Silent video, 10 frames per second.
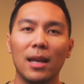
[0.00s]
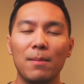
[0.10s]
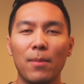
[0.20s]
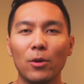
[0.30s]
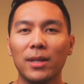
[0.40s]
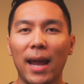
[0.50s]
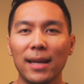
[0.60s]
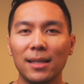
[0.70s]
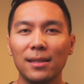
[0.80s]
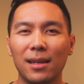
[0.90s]
In most
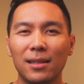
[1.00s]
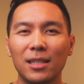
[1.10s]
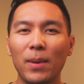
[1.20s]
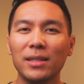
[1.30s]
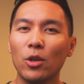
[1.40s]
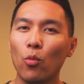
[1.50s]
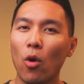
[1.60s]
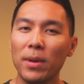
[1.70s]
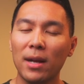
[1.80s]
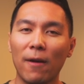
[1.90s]
cases, this means that you
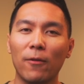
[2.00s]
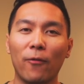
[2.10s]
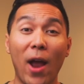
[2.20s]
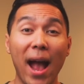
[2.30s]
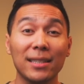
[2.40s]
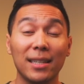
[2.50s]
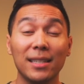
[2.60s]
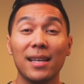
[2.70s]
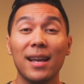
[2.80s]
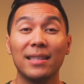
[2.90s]
won't be covered for
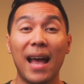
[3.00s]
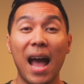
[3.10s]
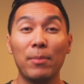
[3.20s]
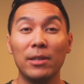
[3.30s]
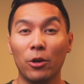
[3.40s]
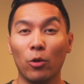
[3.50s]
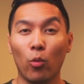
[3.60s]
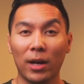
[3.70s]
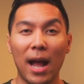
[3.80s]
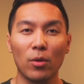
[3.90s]
accidents that happen during
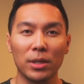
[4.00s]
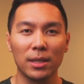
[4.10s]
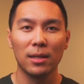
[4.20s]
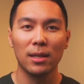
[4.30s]
work hours.